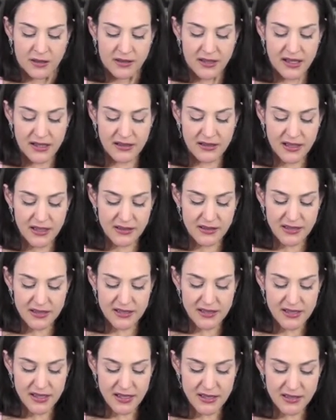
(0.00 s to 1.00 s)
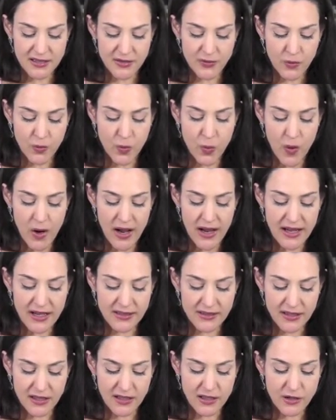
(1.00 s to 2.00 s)
Then let the sense of
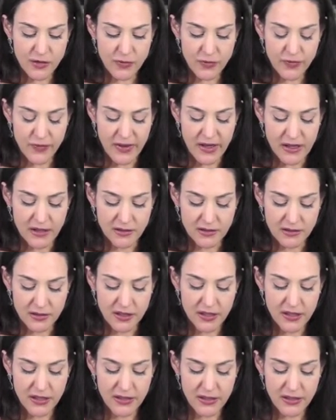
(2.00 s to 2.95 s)
quiet that you felt